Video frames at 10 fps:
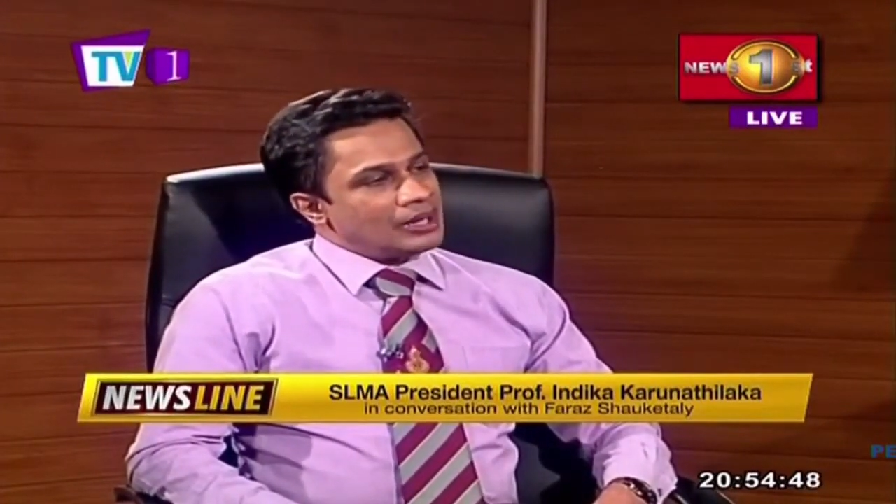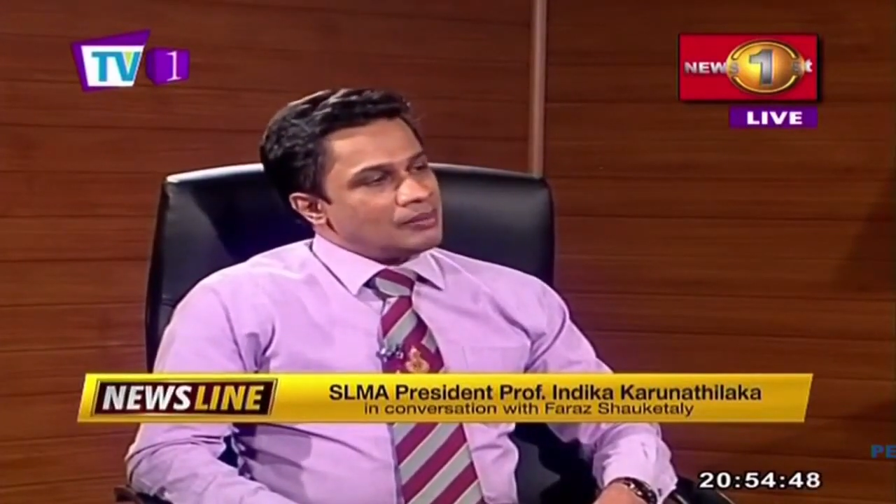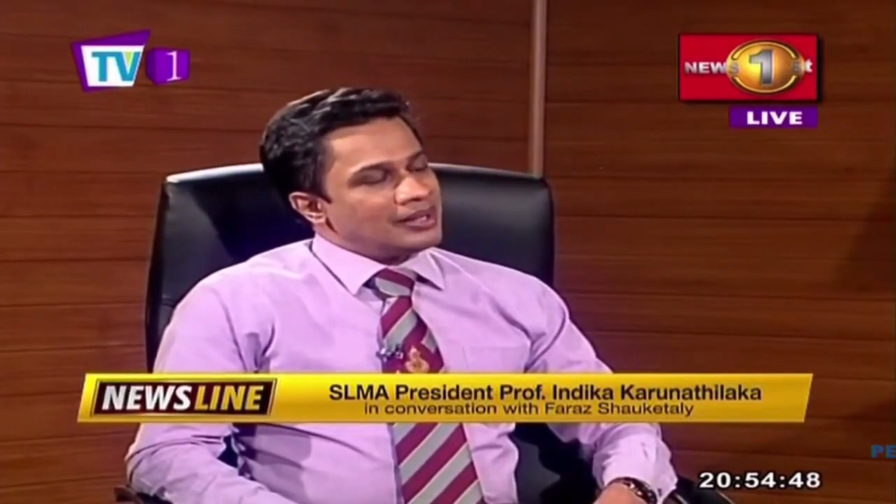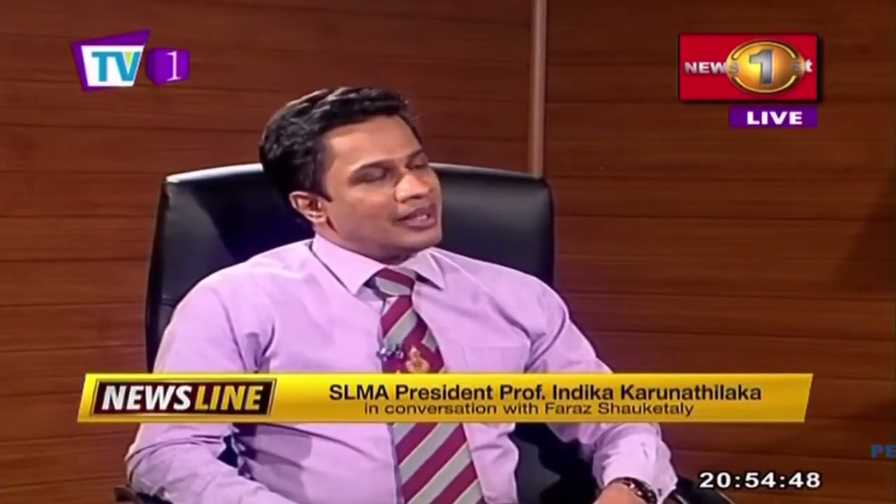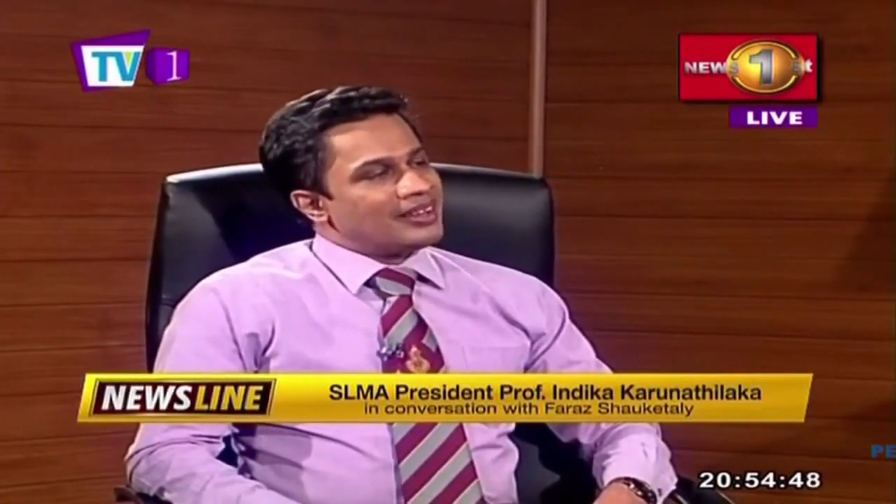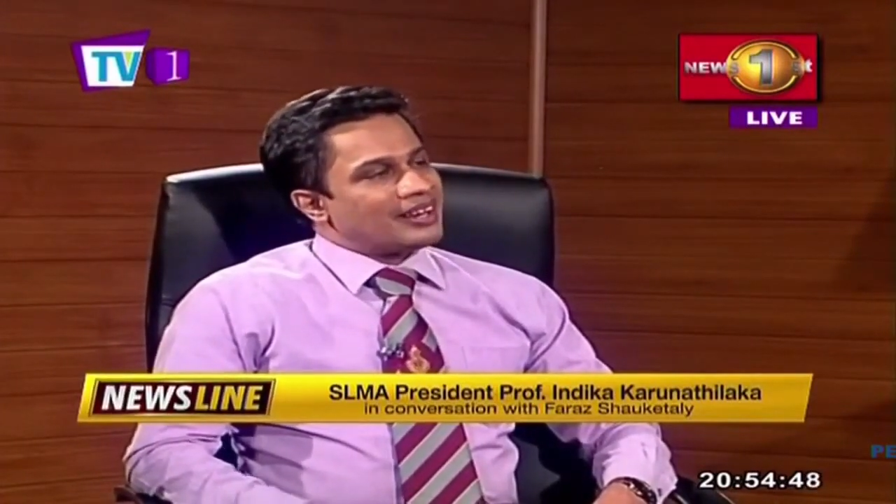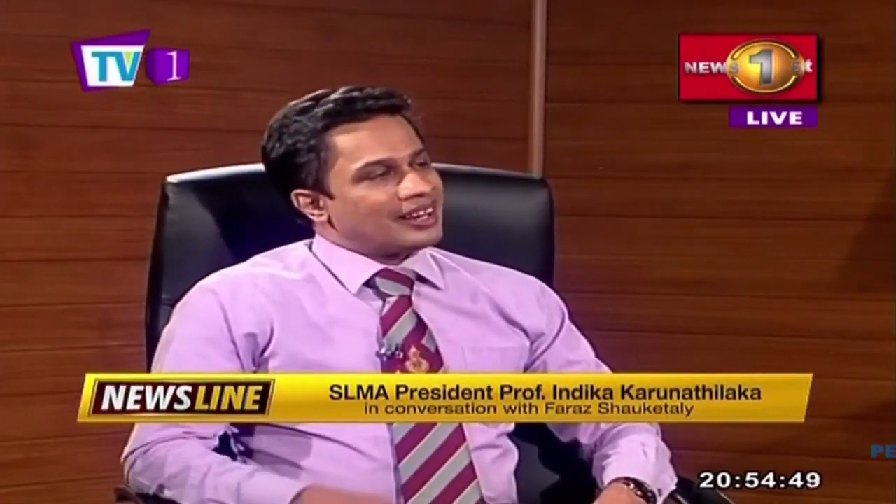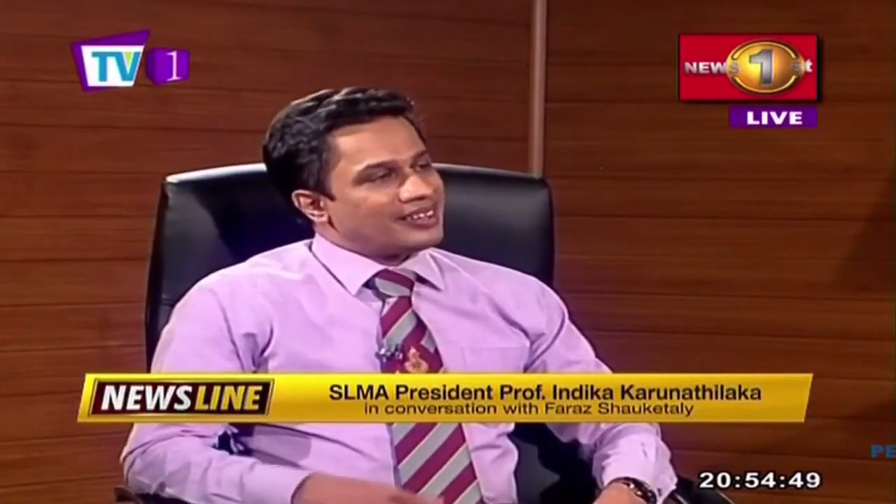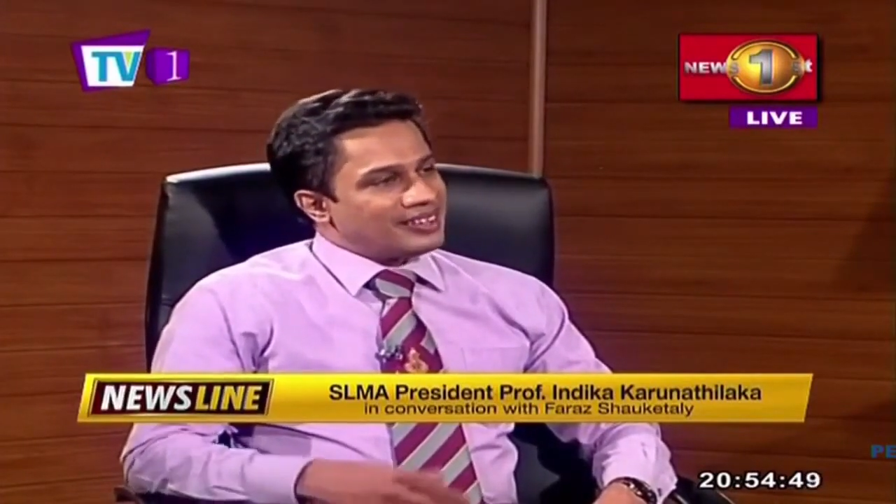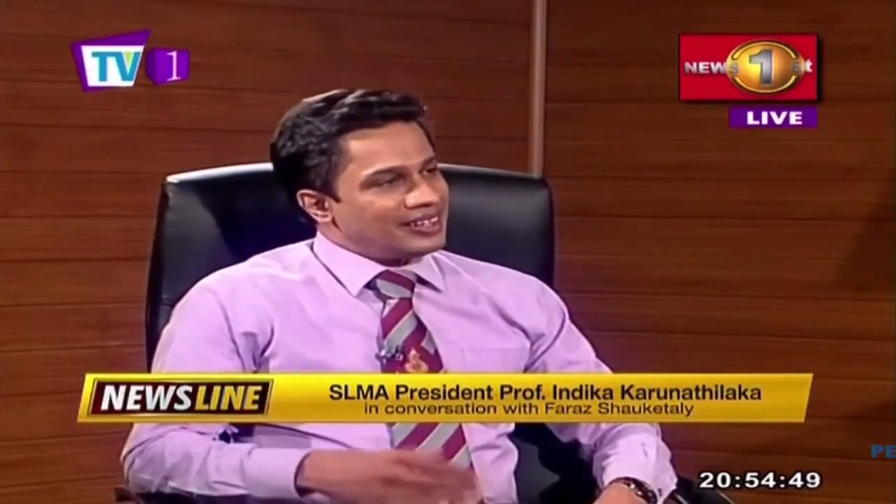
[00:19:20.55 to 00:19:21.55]
limit that the
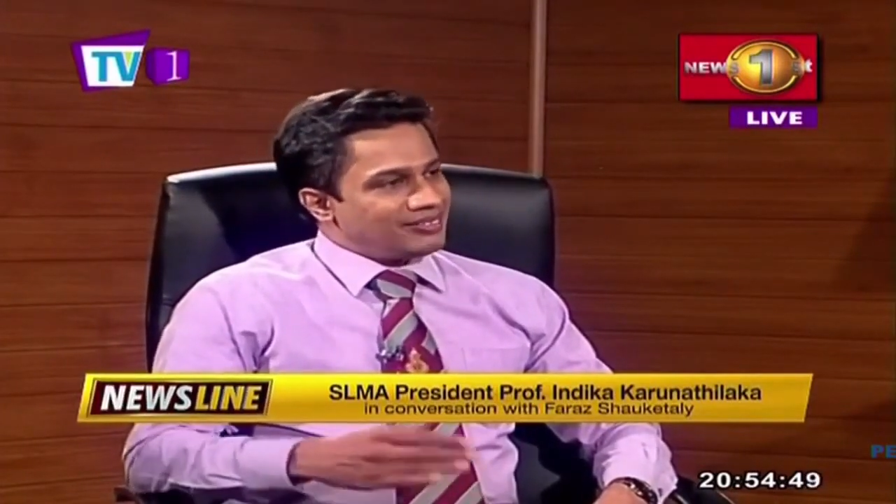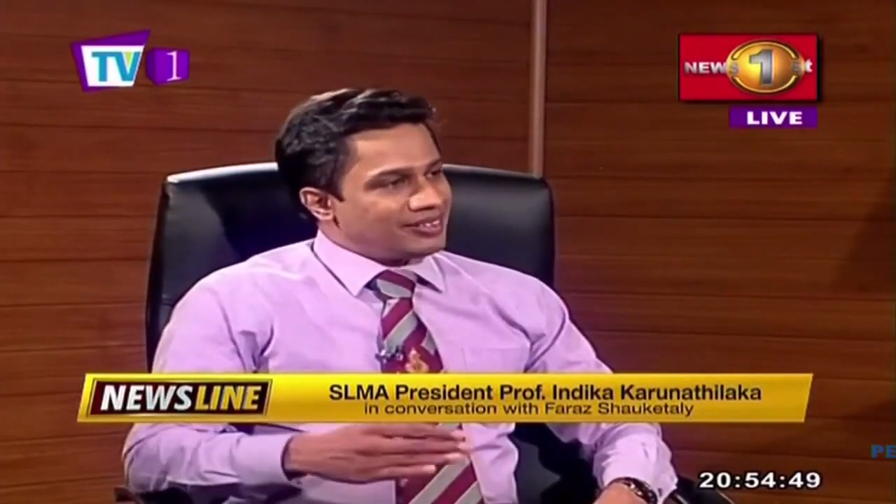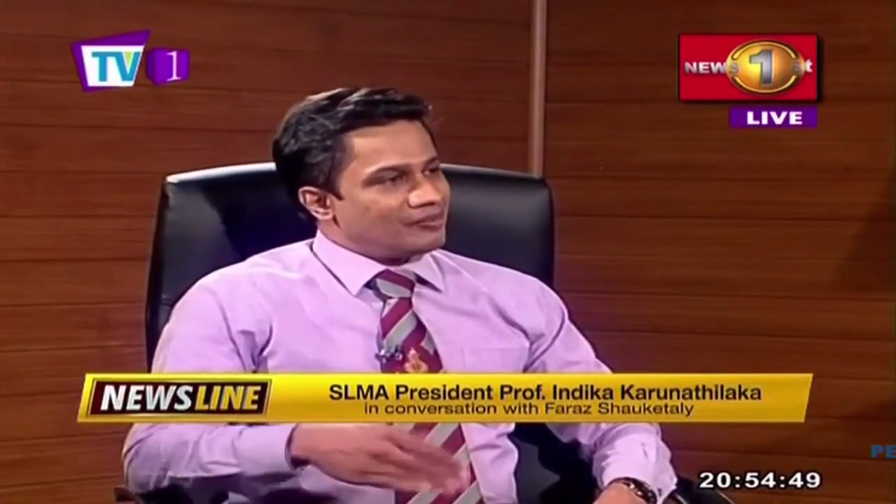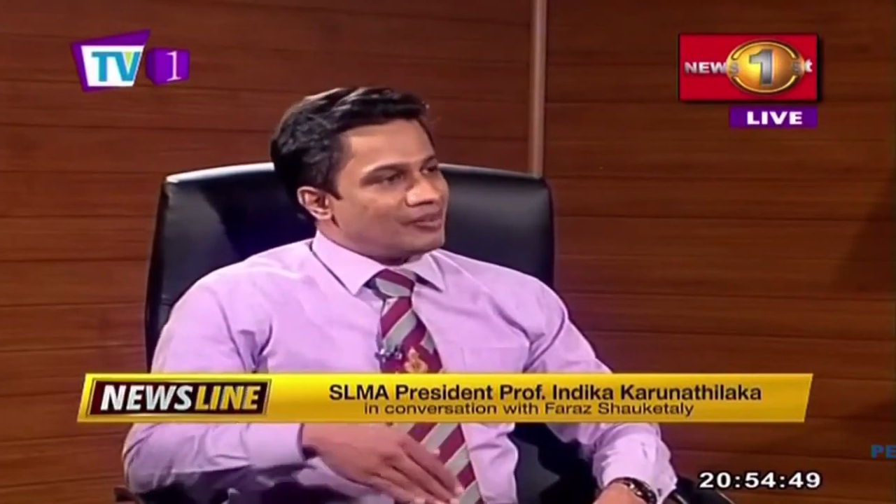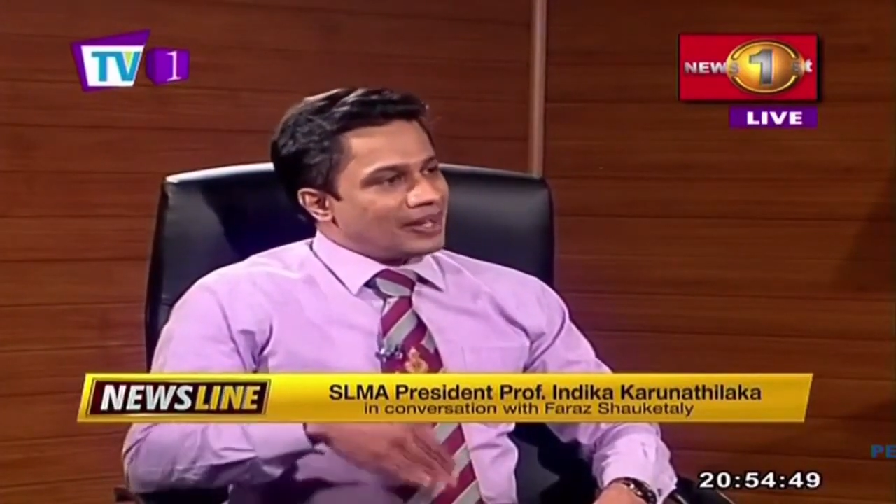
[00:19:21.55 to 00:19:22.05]
country's